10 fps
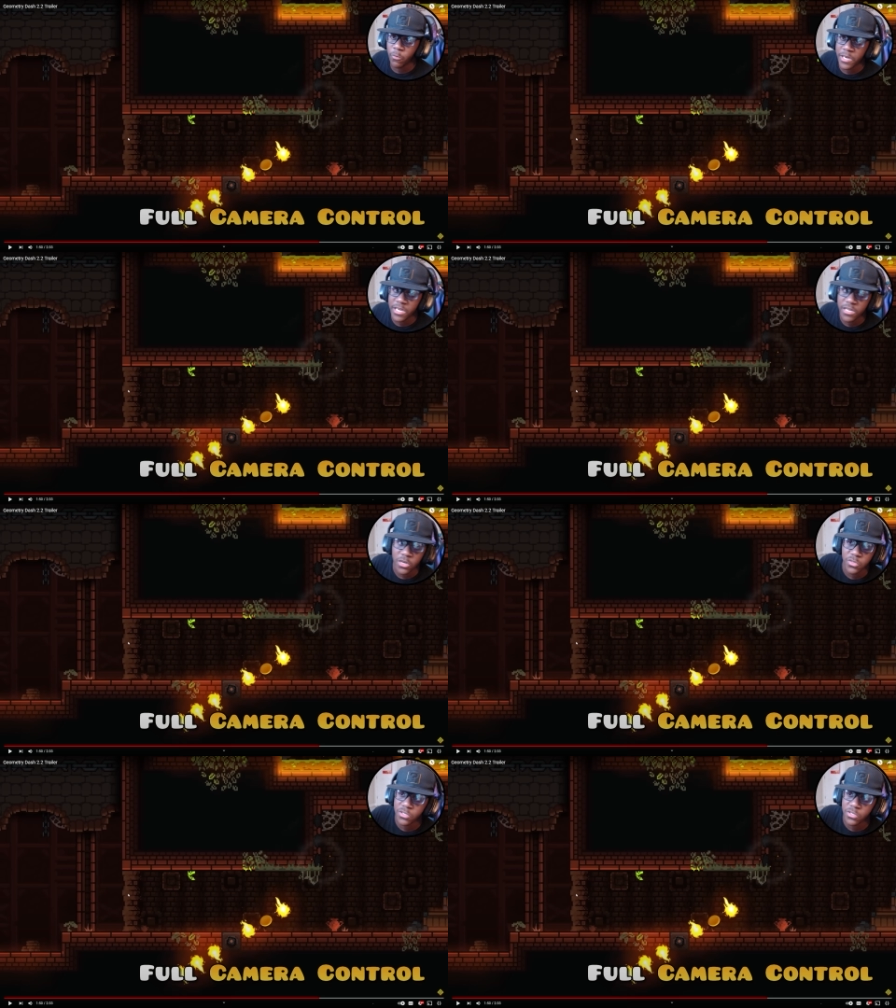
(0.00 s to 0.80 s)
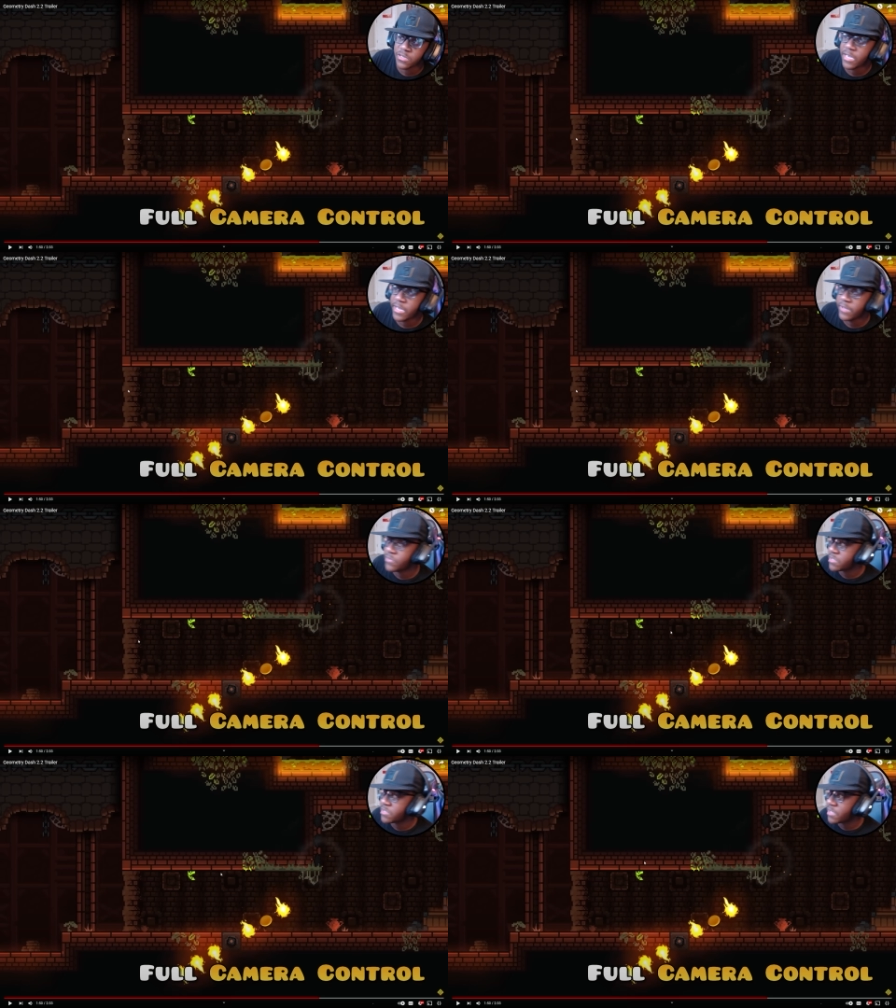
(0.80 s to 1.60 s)
When he goes into the cave
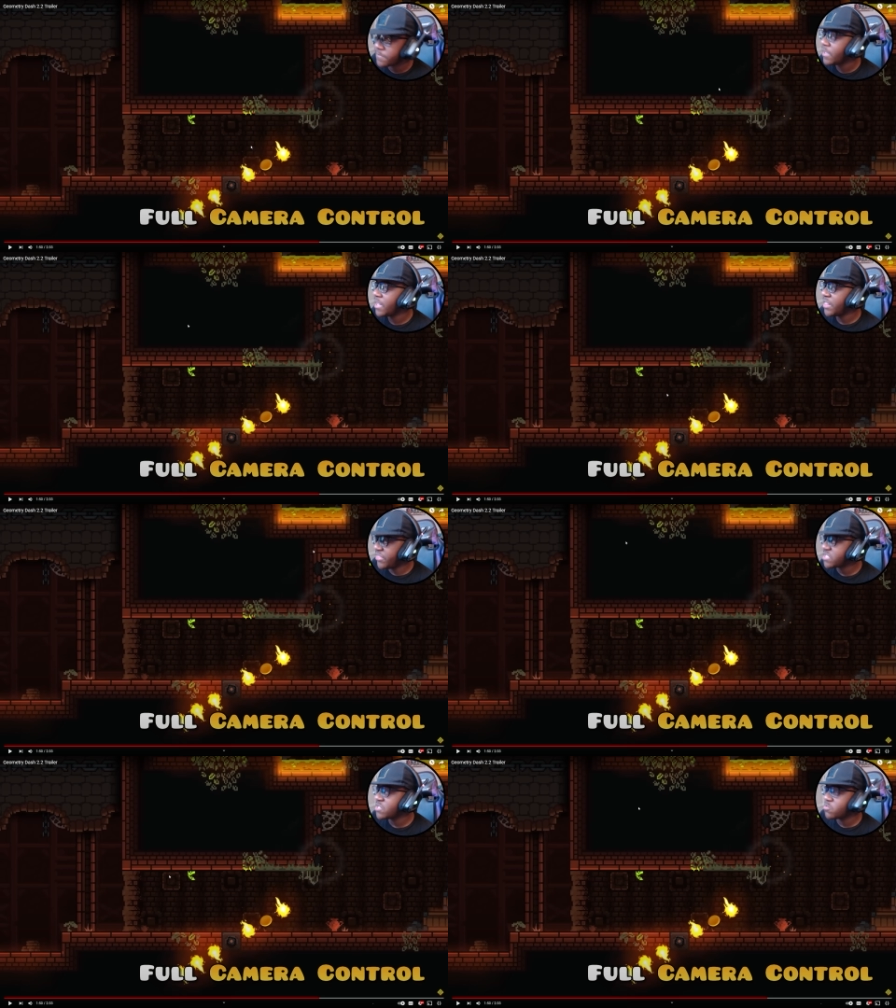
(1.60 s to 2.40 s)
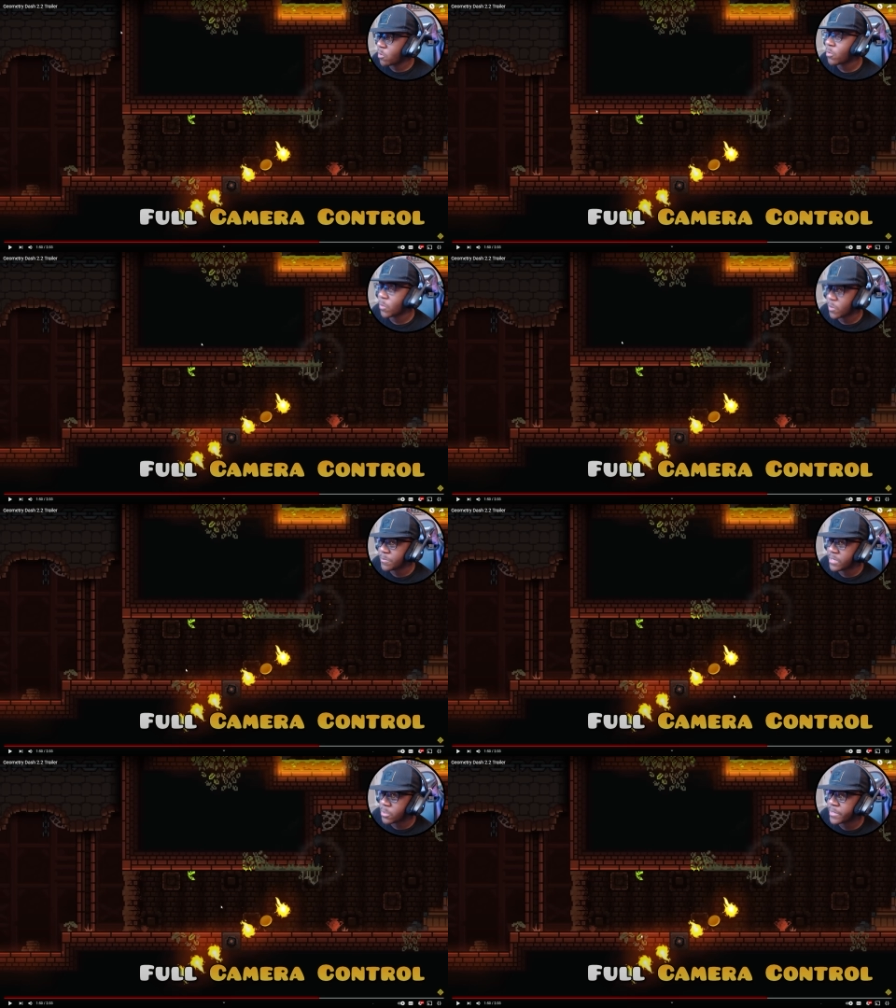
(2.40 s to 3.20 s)
and stuff, this is where we're going
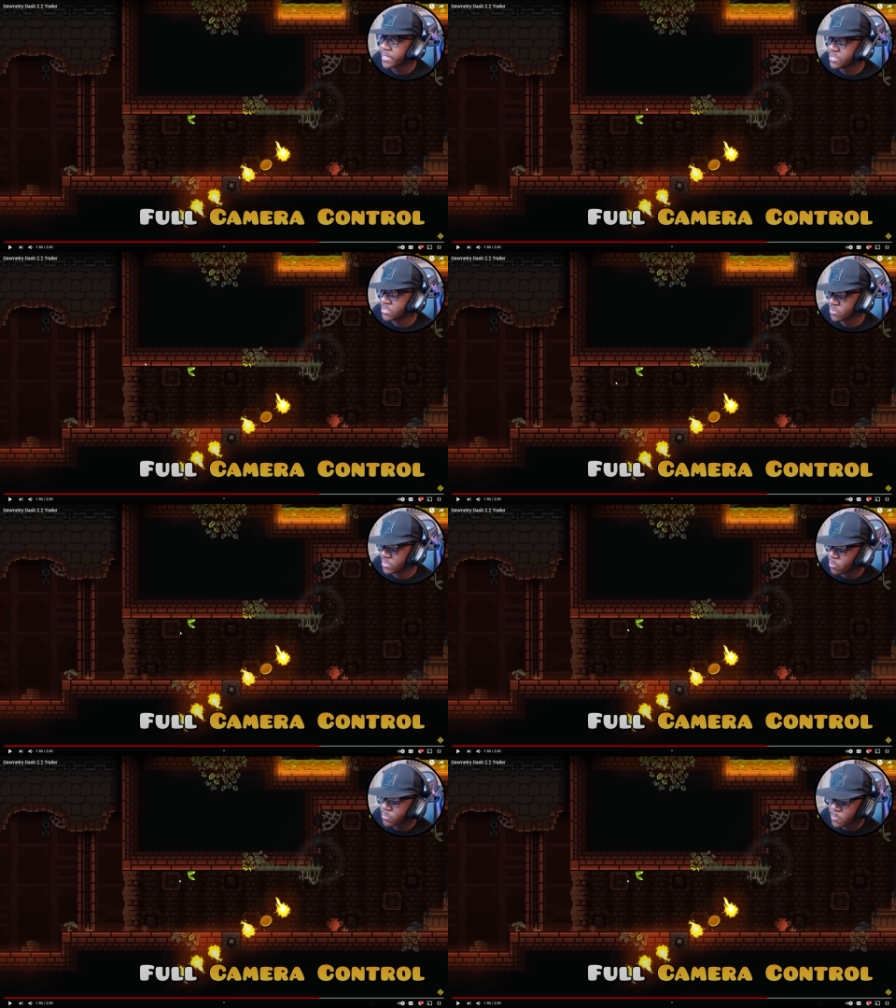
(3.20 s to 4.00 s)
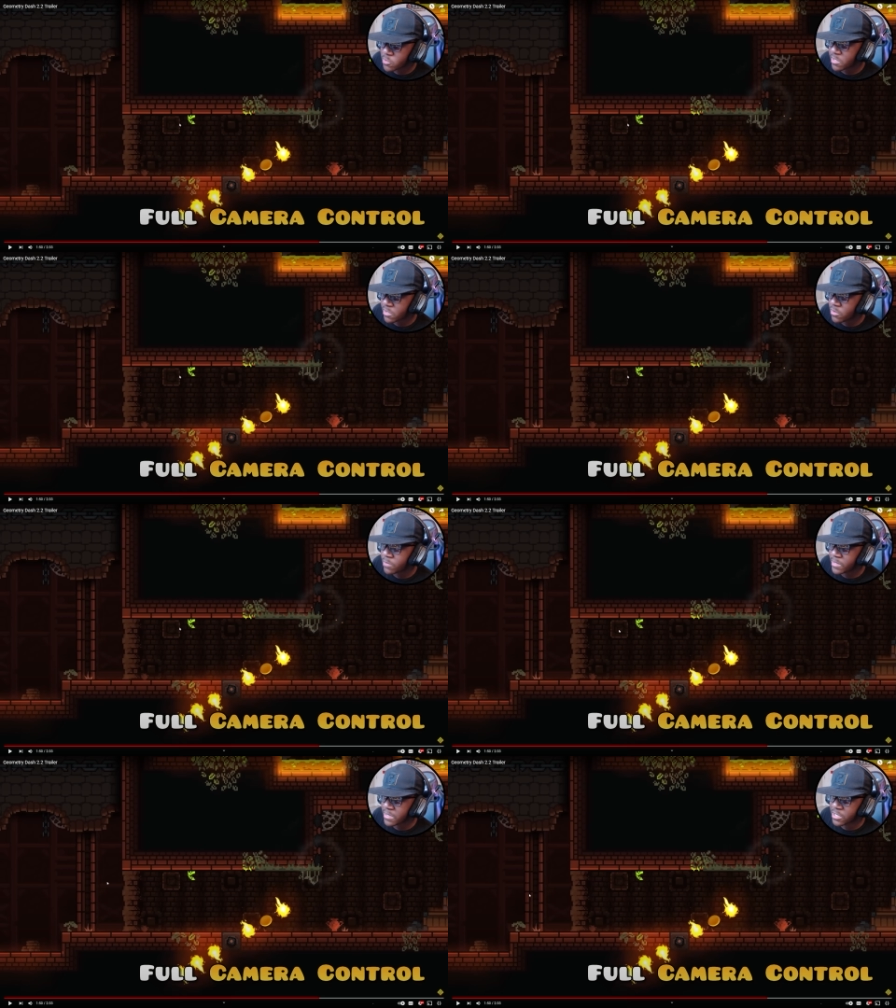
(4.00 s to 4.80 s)
to be going into. So we're most likely going
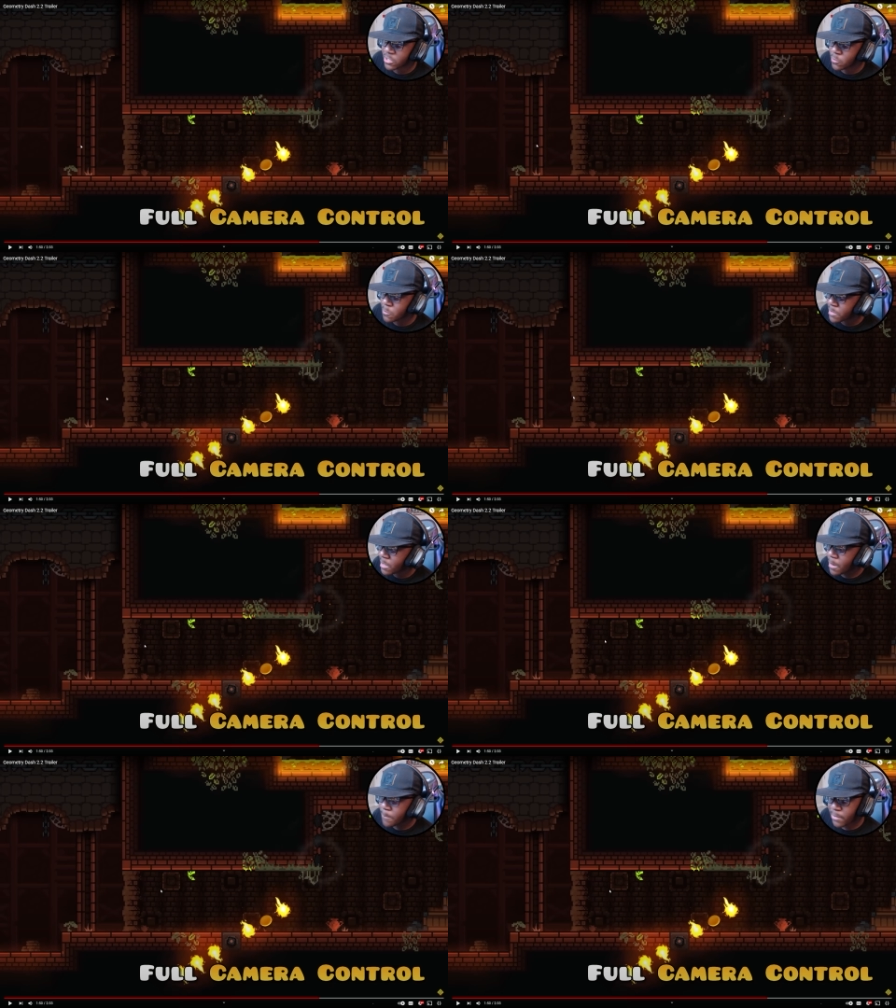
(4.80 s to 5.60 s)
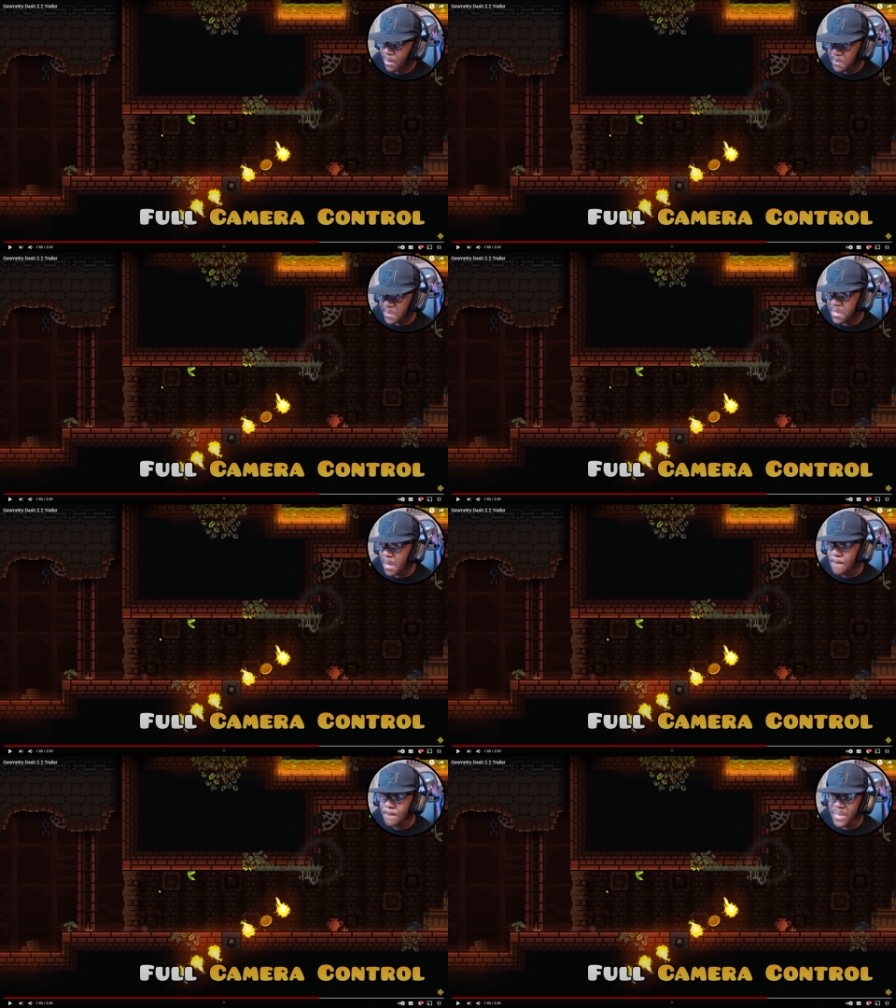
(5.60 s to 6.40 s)
to be the cube, probably
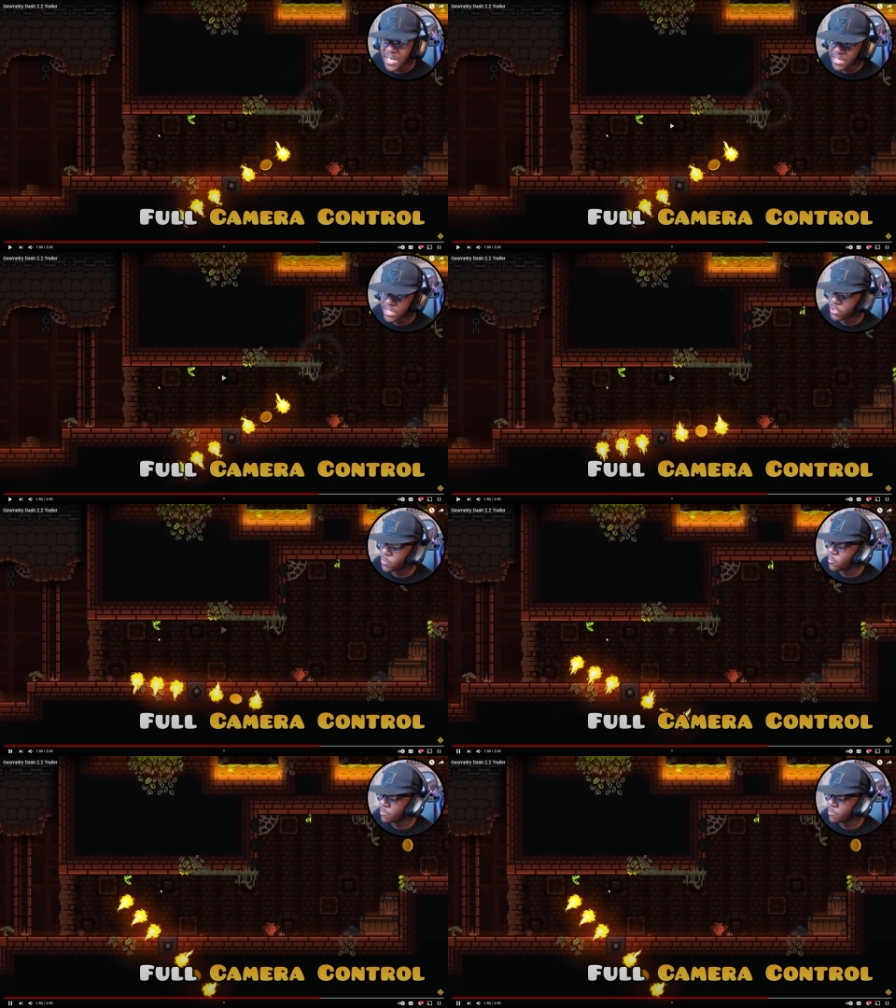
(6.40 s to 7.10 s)
a mini cube.